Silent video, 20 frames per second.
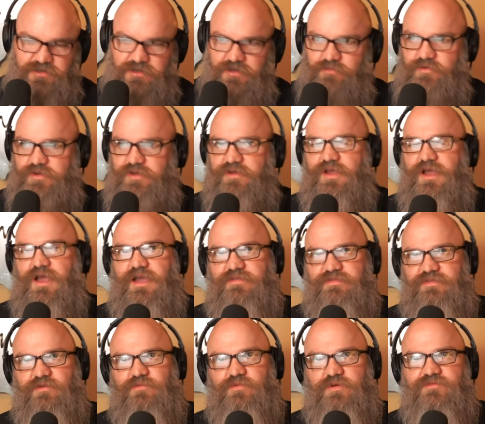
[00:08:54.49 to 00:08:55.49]
And I
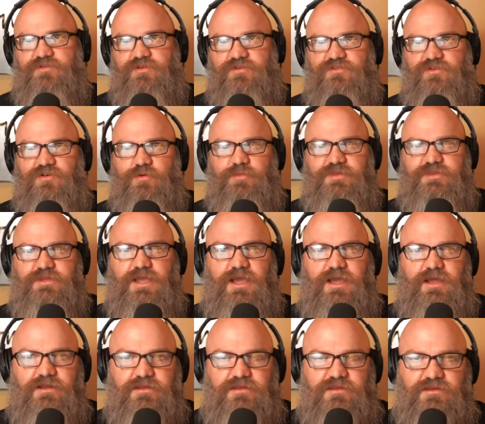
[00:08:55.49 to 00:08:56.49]
think we've determined that